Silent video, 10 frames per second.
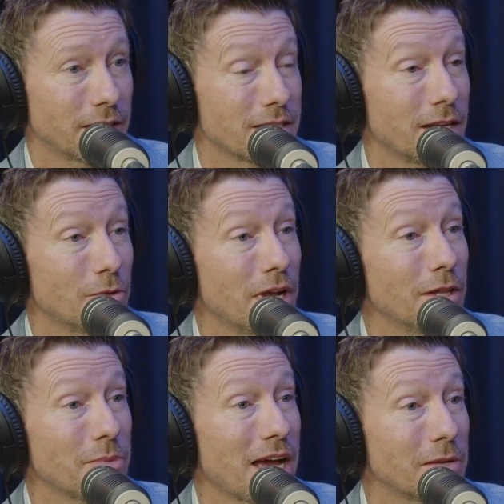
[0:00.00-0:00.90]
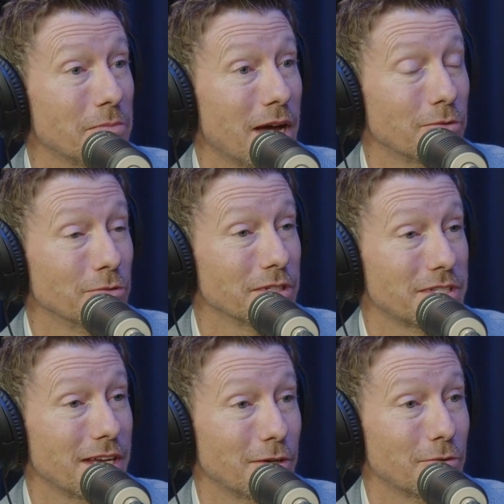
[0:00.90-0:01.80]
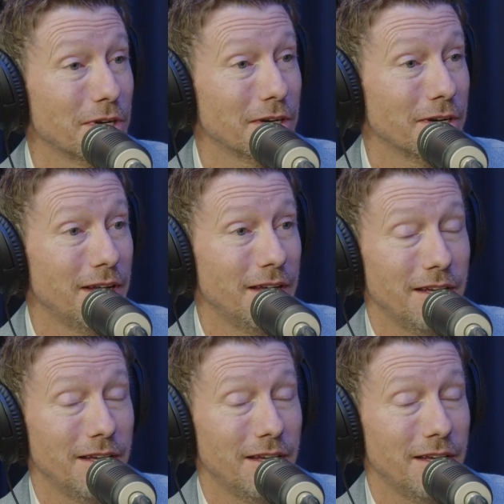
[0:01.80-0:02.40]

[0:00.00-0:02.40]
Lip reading: Because I know when I look back in my real estate career,